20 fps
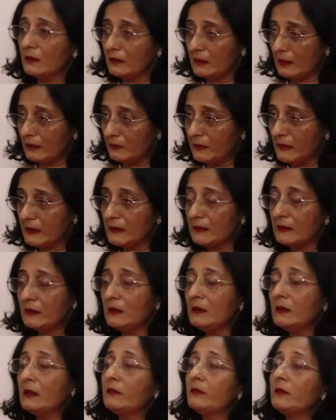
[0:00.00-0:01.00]
the
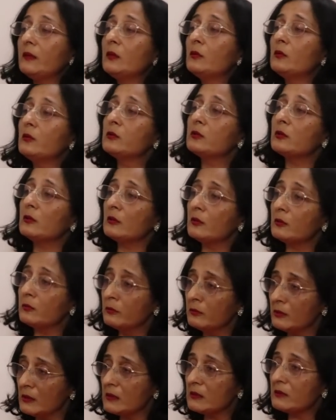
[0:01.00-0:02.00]
embassy, if he goes on a
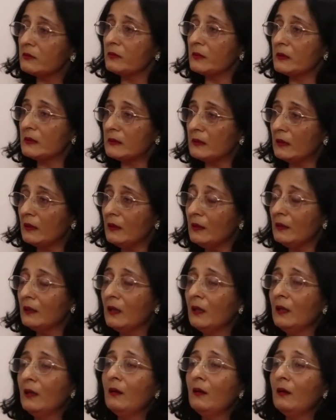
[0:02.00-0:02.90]
tourist visa,